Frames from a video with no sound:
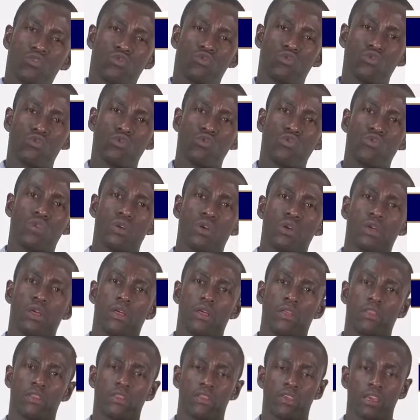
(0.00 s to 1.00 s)
to
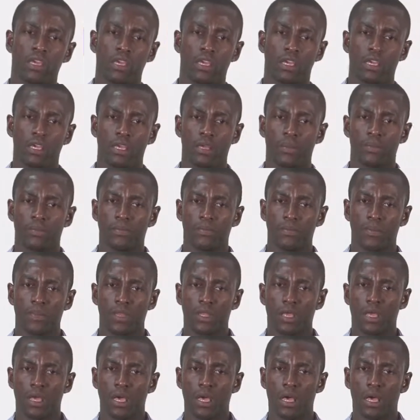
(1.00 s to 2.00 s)
the
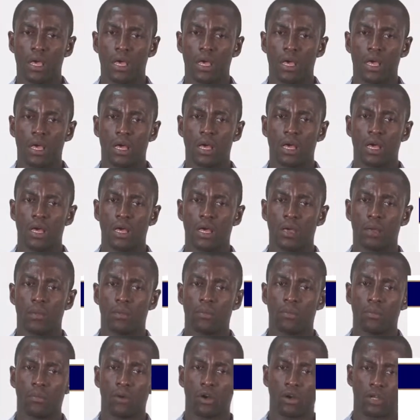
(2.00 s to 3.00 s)

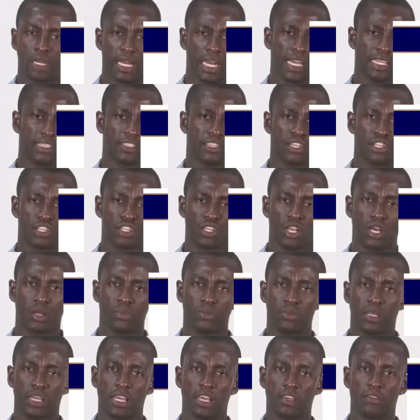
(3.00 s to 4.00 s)
organizational
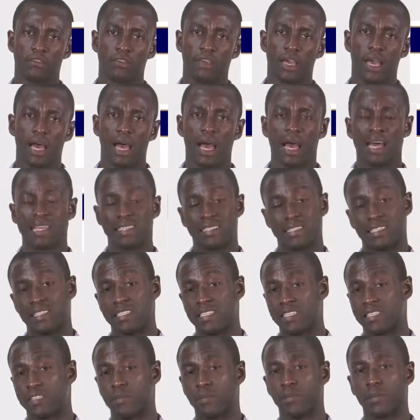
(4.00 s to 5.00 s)
behavior as a
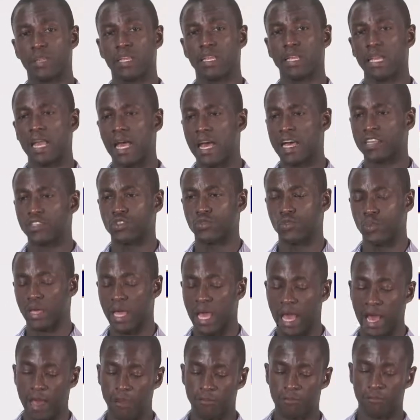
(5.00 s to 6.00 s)
discipline as we
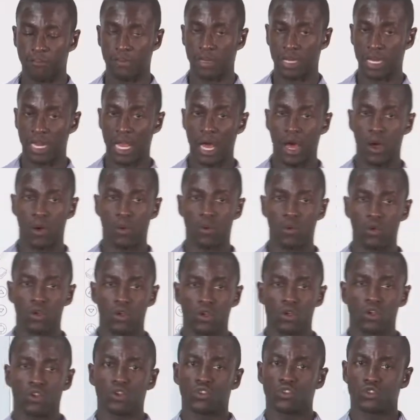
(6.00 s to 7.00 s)
have now.
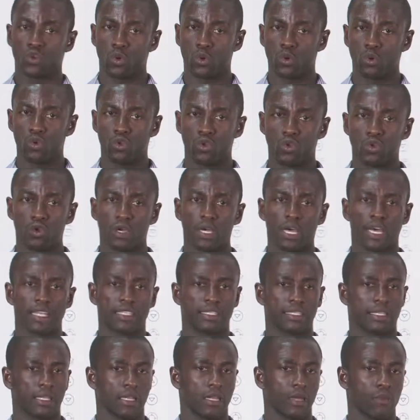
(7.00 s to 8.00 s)
So we'll look
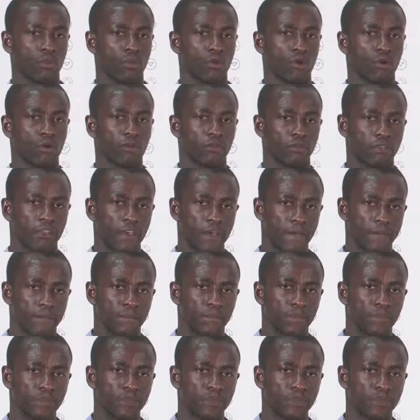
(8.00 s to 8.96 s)
at a number of them.